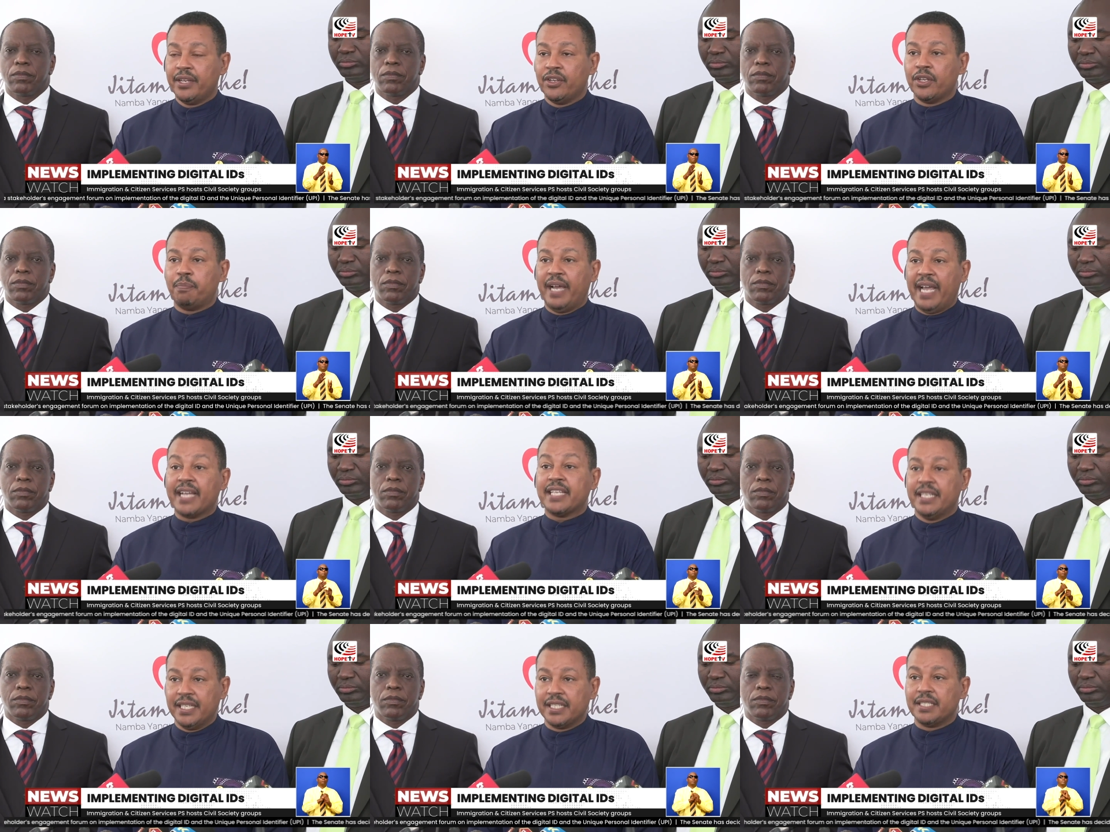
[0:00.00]
Speaker 1: not by
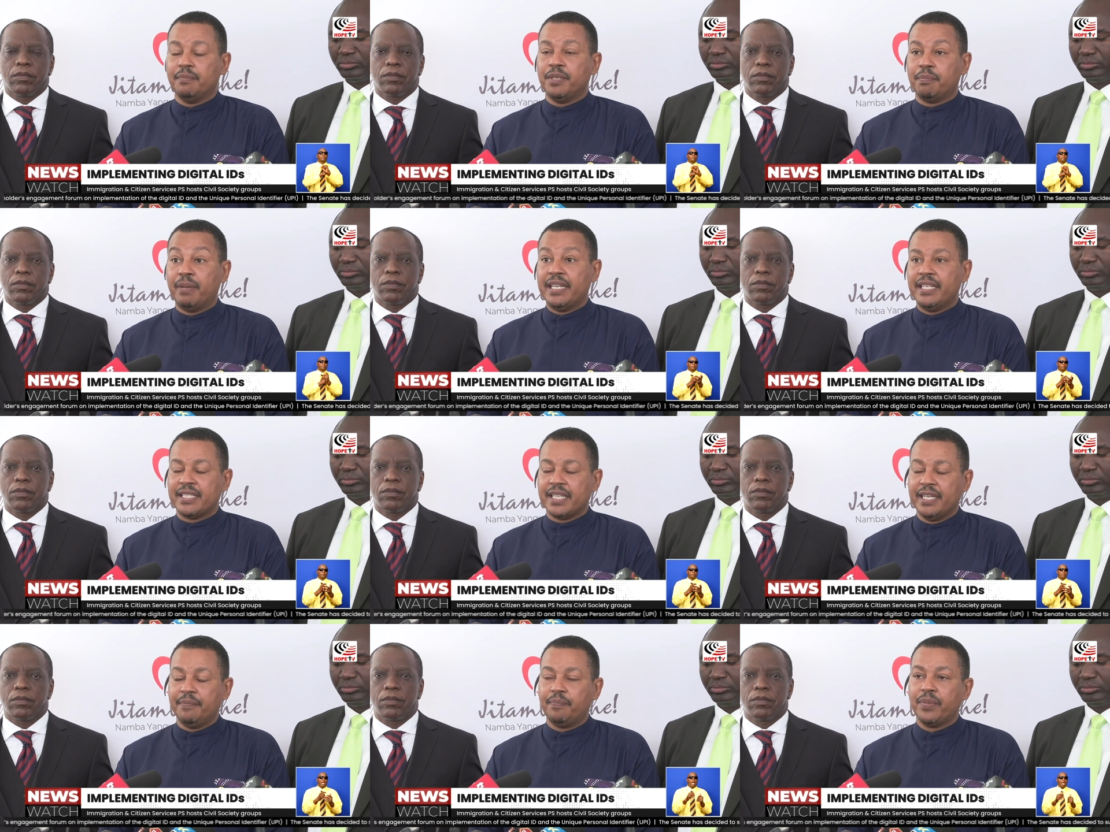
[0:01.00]
accident, but by
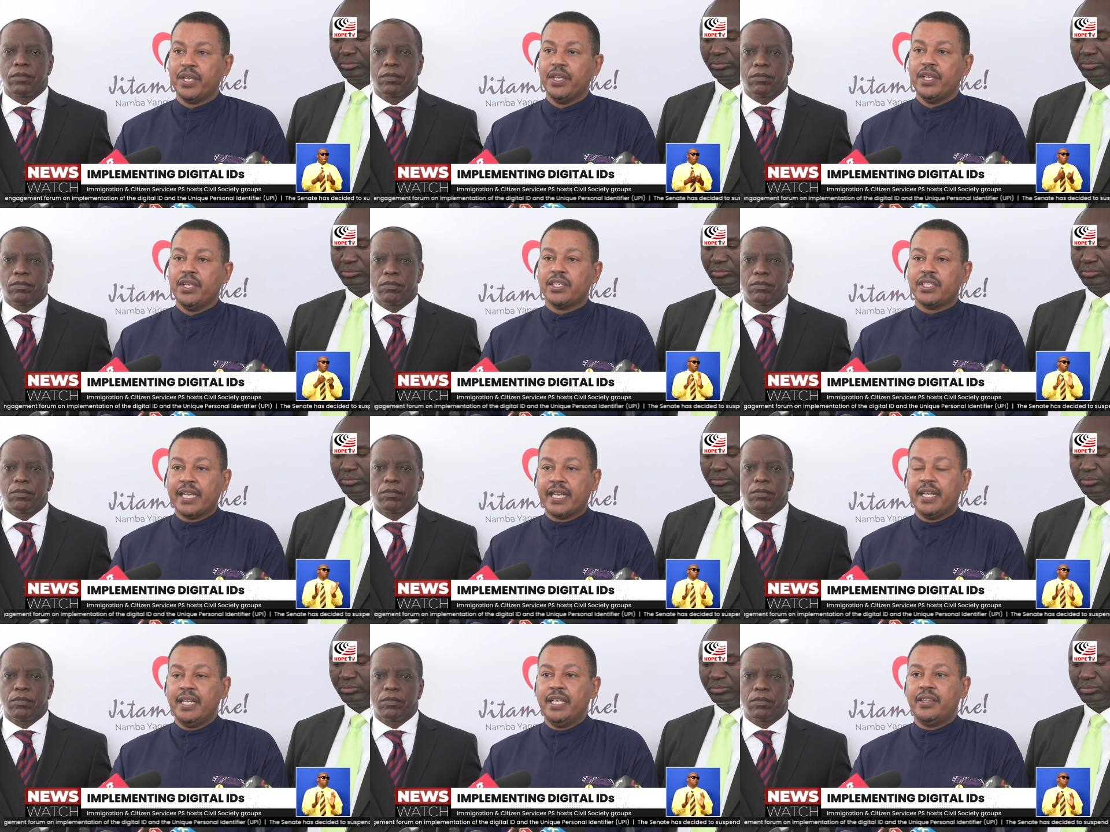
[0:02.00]
design.
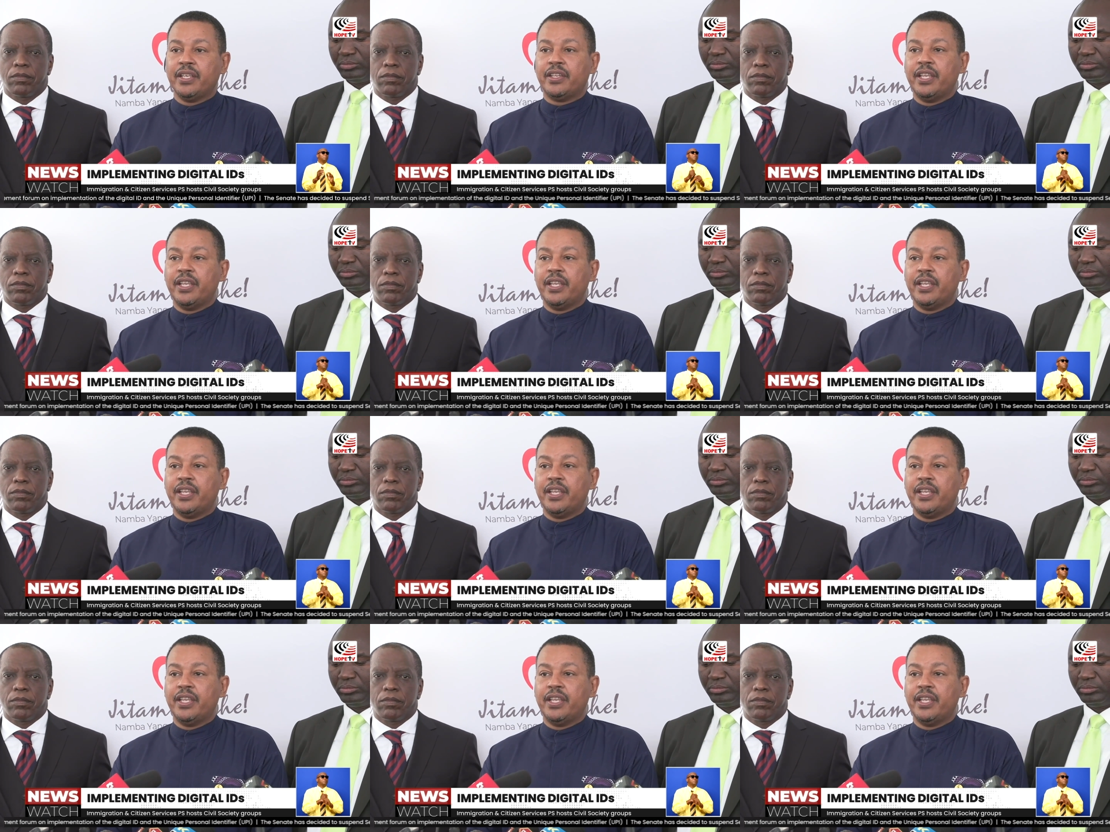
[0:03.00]
Secondly, that